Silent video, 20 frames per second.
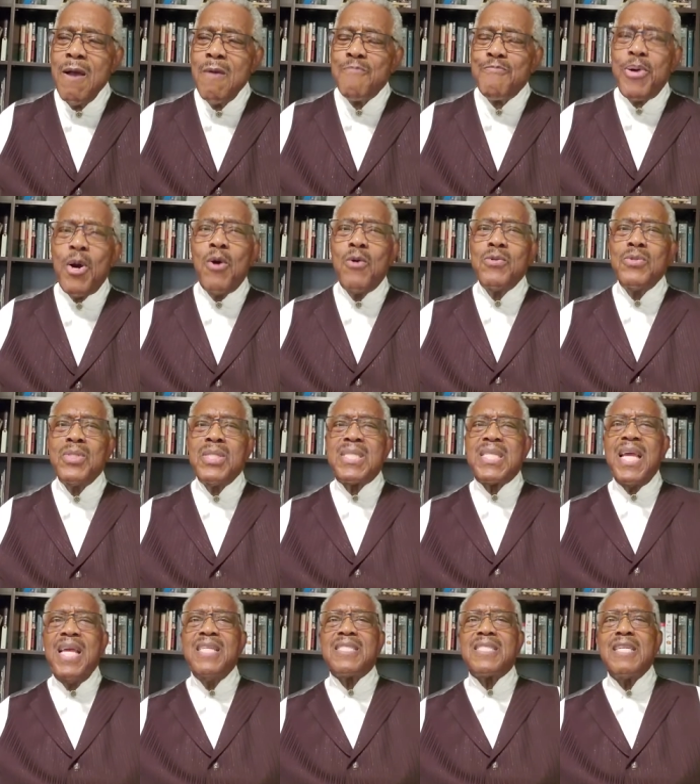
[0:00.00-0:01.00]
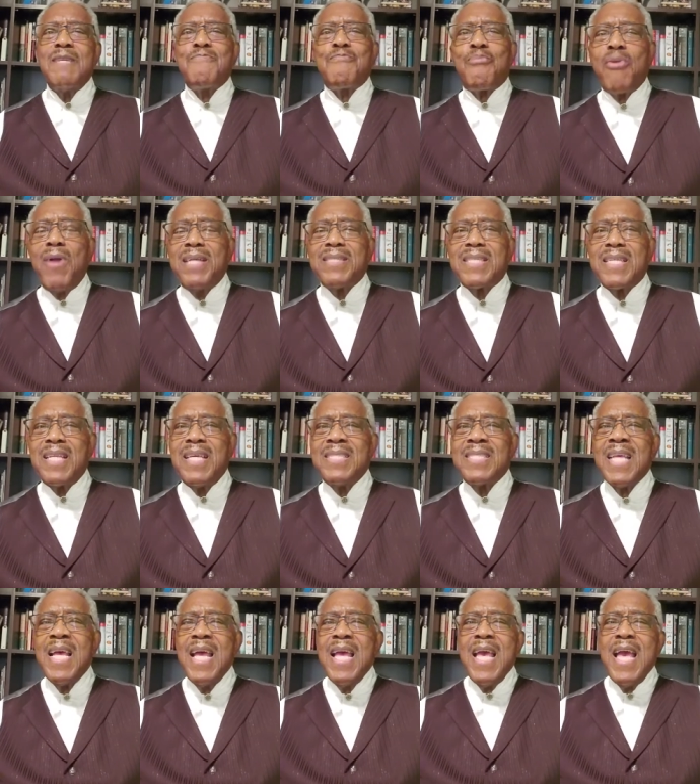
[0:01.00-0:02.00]
potentates and
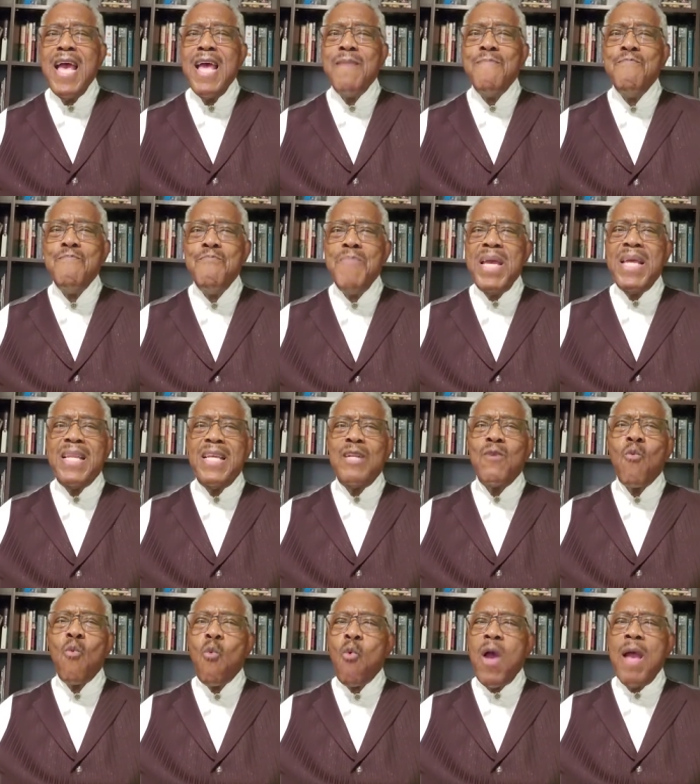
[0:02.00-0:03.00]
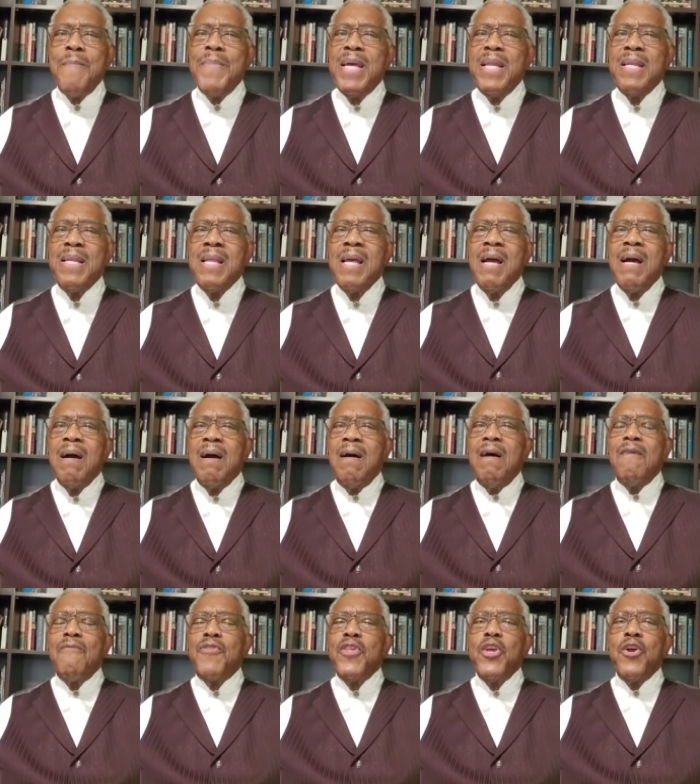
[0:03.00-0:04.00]
presidents and men and women
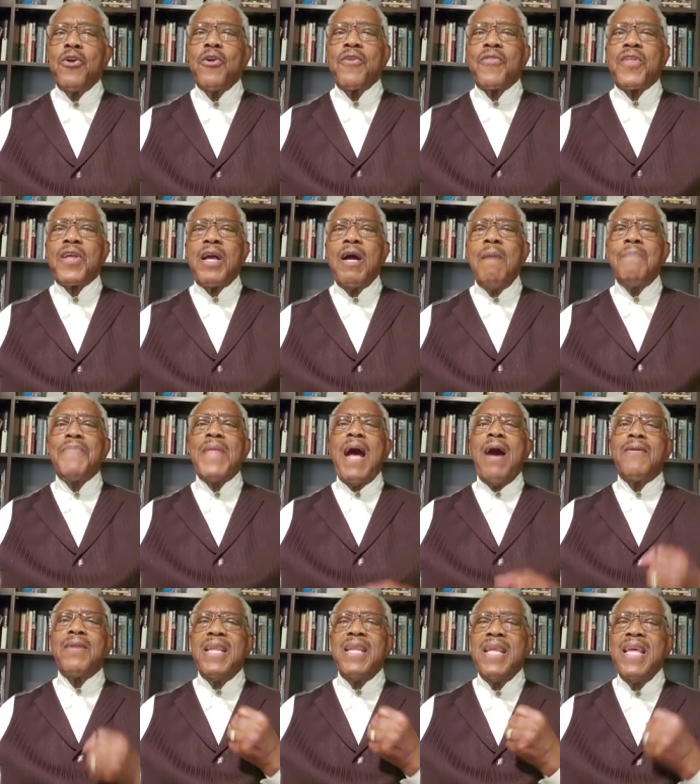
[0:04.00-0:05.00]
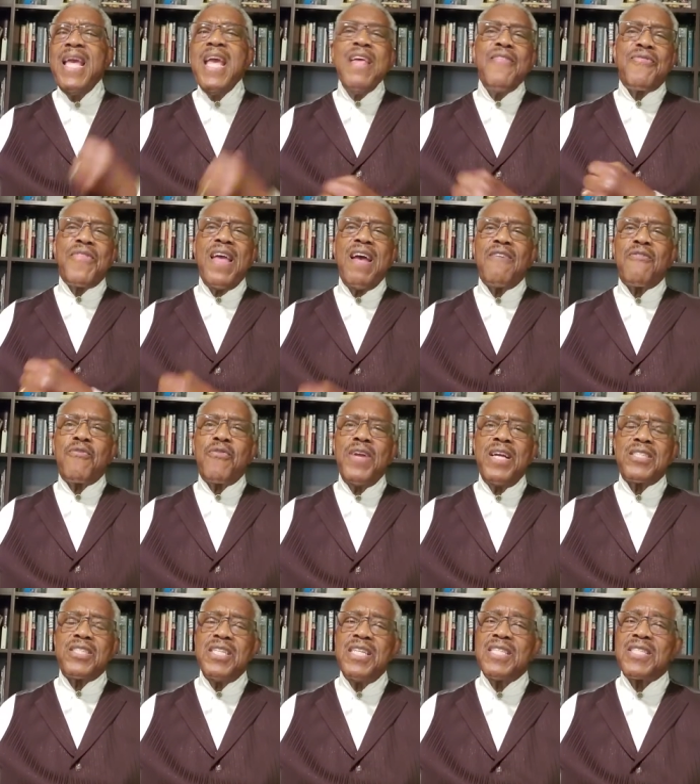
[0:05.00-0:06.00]
of the earth. Come down and eat their
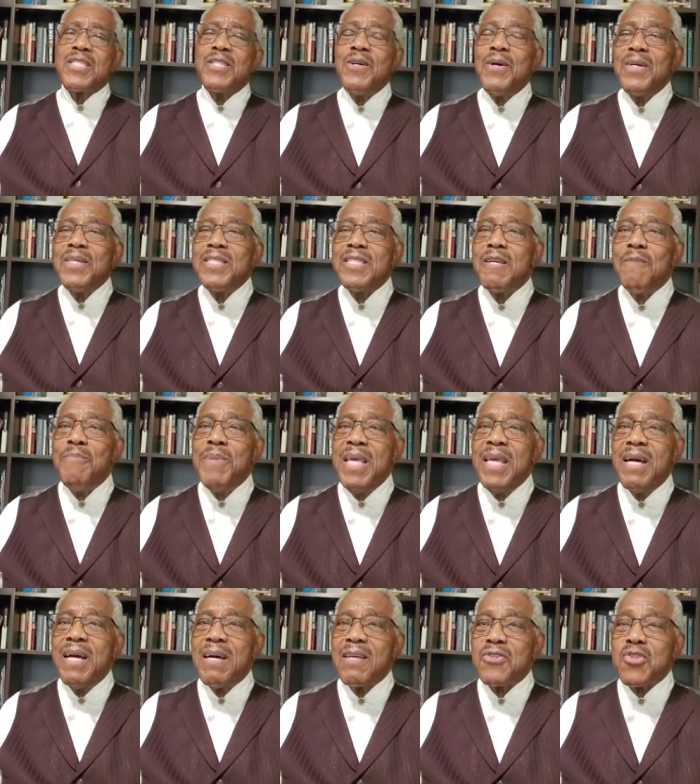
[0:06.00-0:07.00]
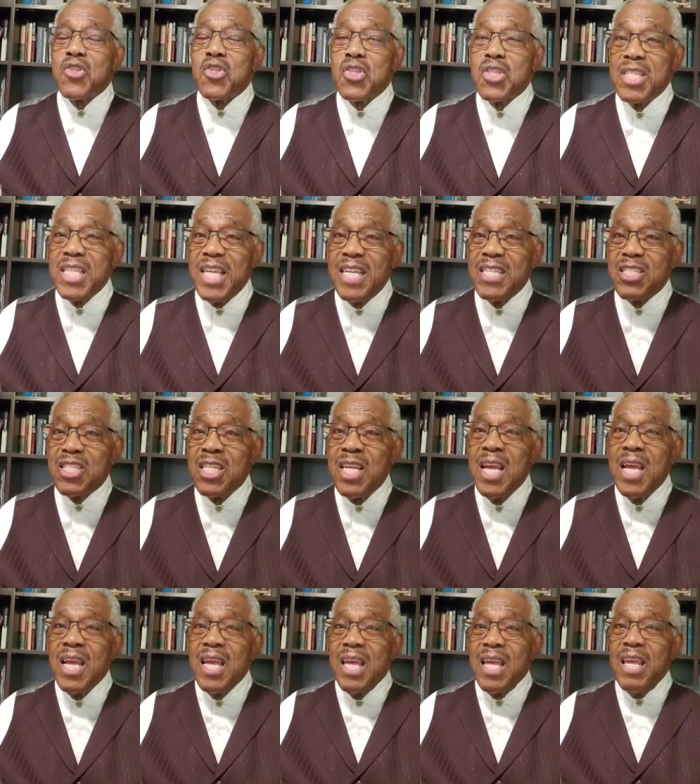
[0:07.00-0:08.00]
flesh. It's going to be a stench
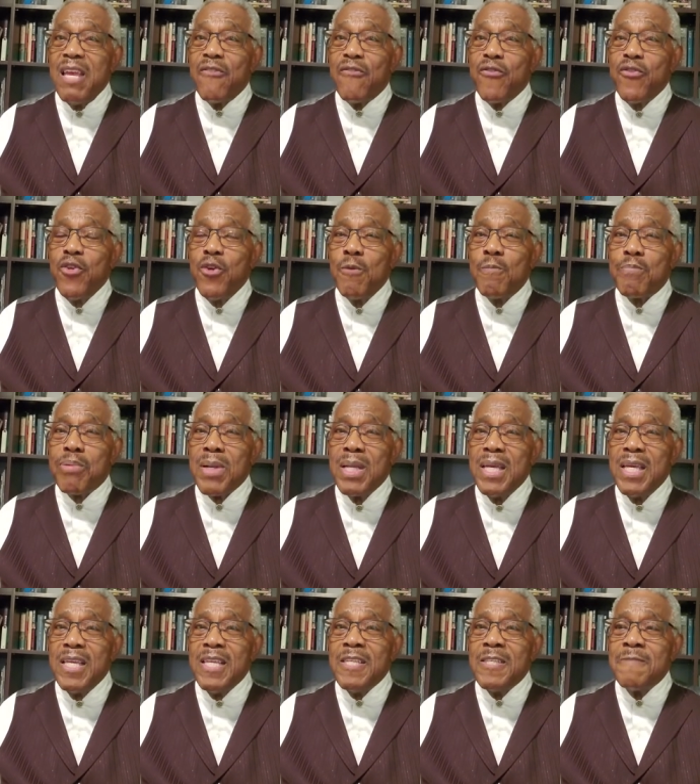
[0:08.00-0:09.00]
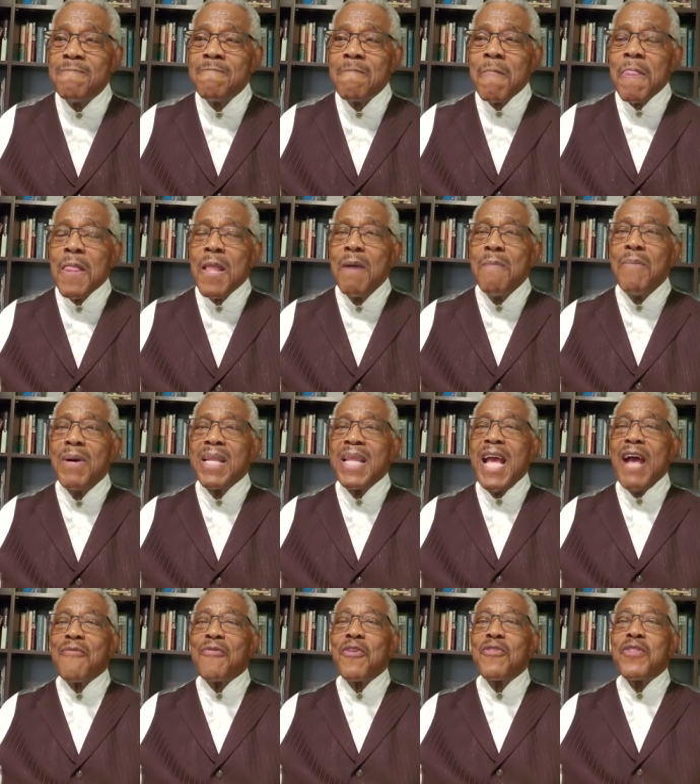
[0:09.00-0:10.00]
if you please. But
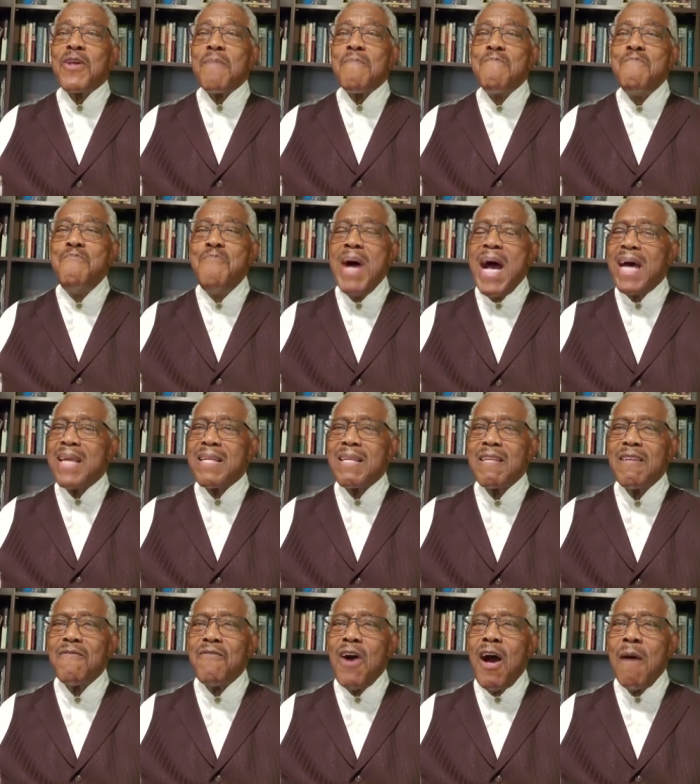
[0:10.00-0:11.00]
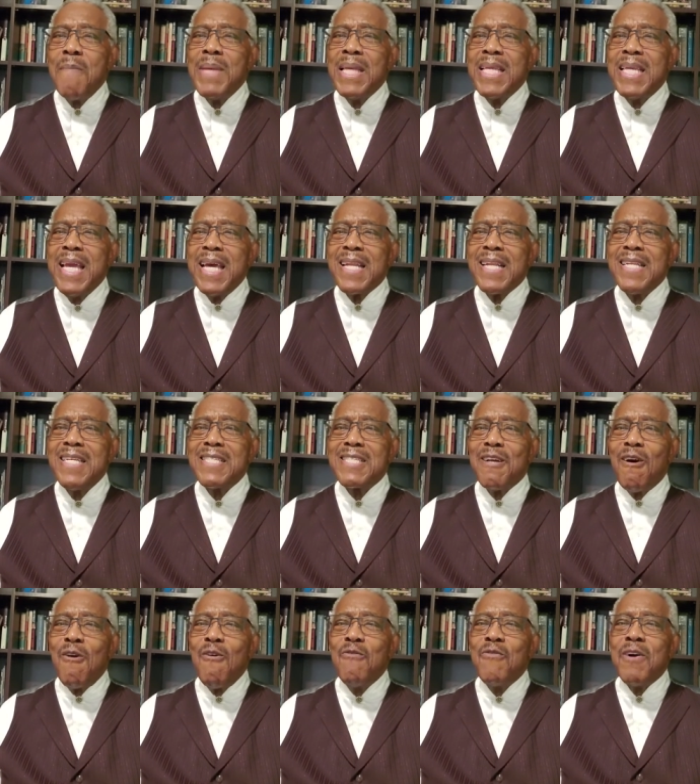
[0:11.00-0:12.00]
after the battle of Armageddon is
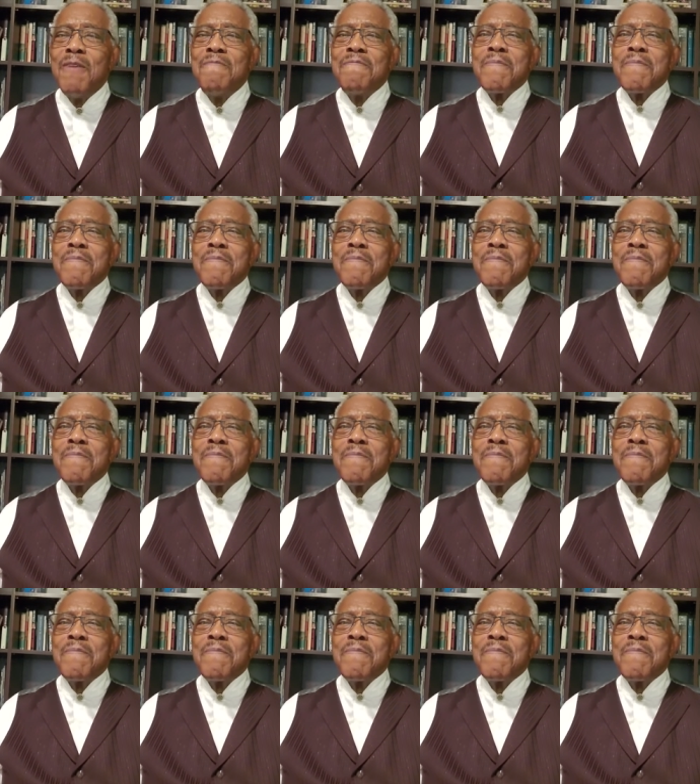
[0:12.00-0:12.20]
over,